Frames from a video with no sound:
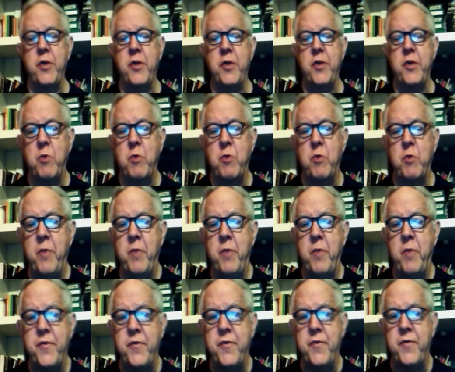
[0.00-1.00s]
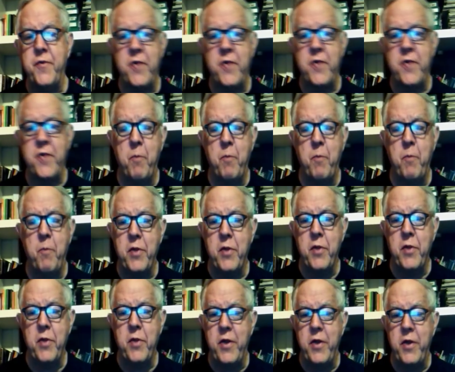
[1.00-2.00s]
which would be just
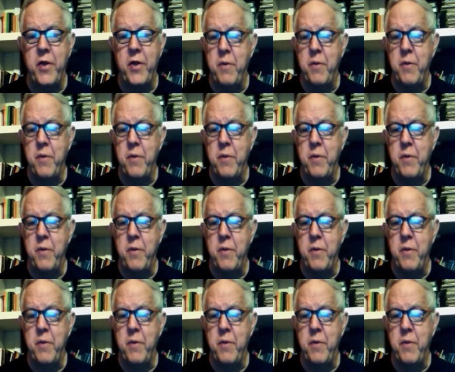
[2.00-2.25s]
completely,